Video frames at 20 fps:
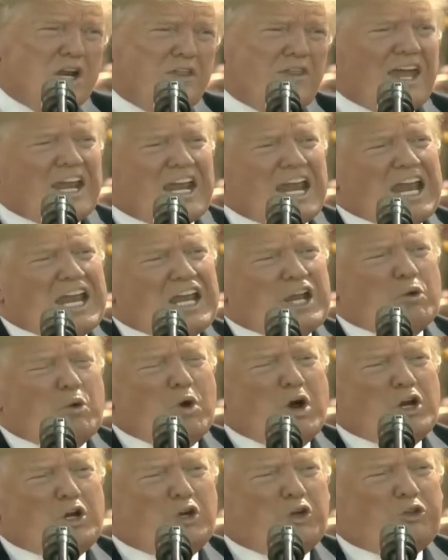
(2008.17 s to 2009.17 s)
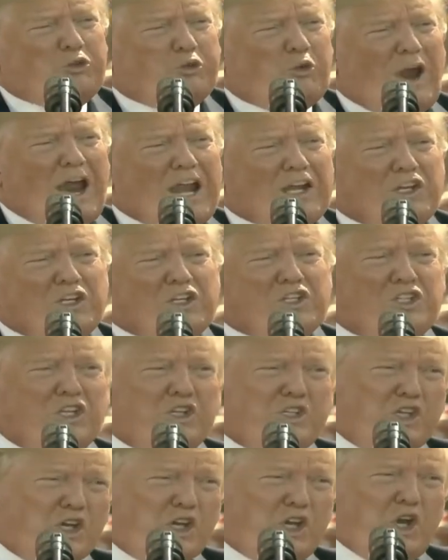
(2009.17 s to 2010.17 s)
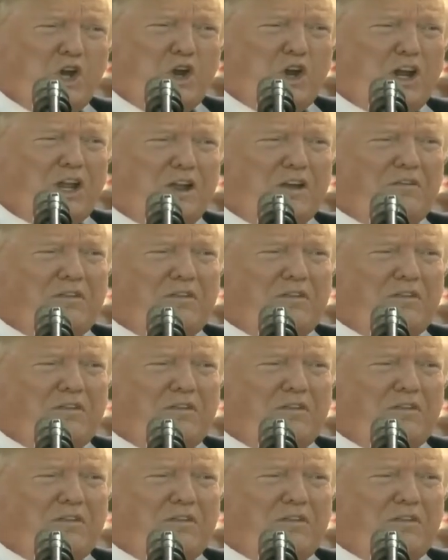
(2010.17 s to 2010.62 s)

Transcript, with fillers: that anyone who threatens the security